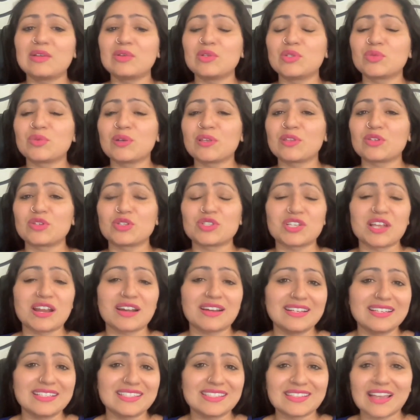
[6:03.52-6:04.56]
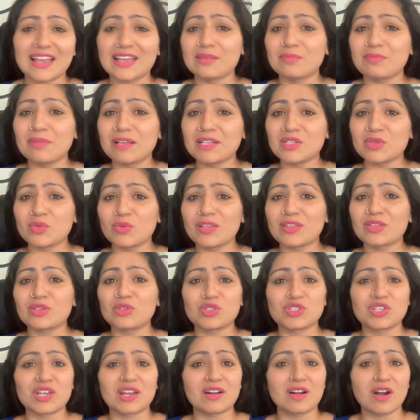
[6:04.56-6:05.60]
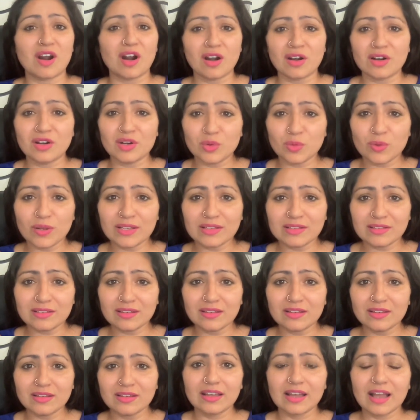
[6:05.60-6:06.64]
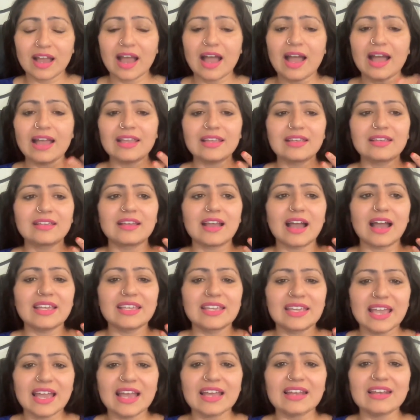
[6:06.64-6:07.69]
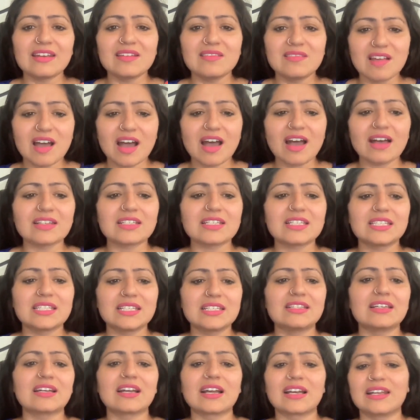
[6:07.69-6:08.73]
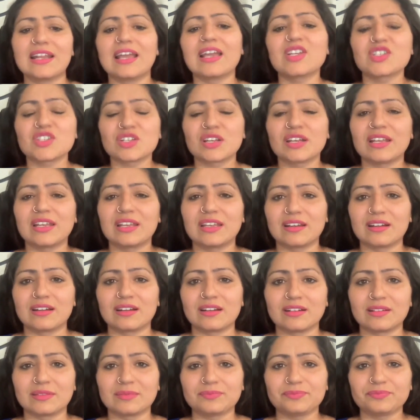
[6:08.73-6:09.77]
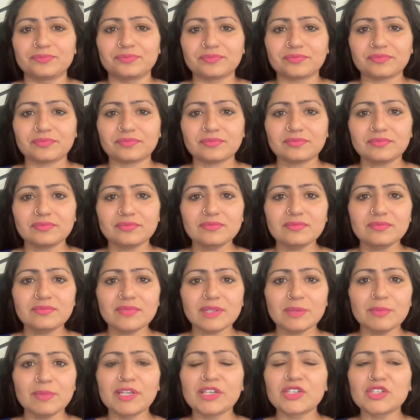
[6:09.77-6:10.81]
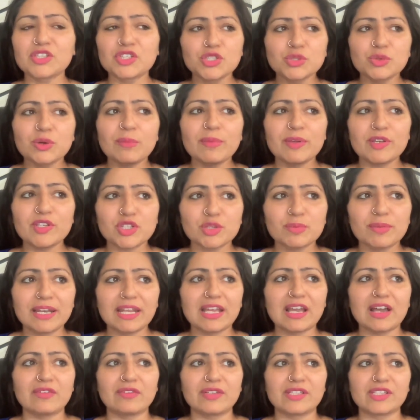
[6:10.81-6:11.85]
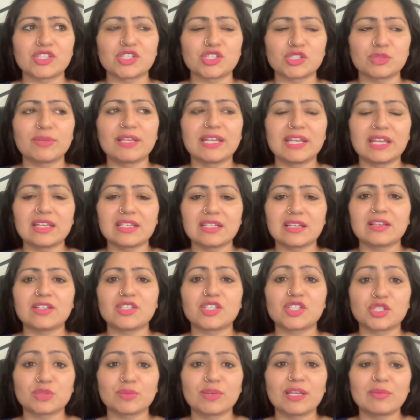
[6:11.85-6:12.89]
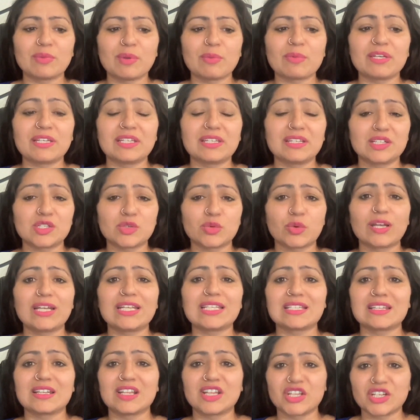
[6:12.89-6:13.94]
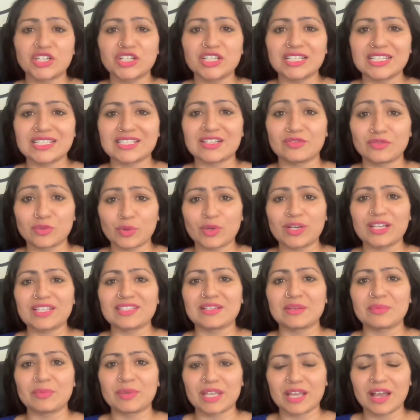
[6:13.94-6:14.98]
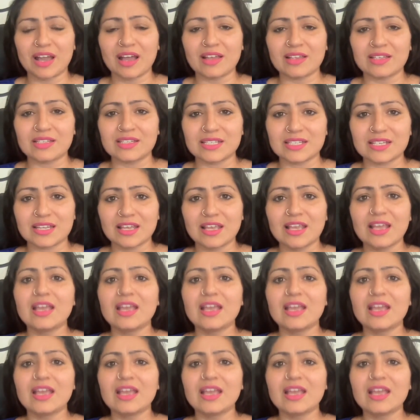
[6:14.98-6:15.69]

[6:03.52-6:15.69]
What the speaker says: news with, to share excitement with, to share hurt with. I can't not see the connection here. Because too many of us, too many adults, too many people in their 20s and 30s and 40s and beyond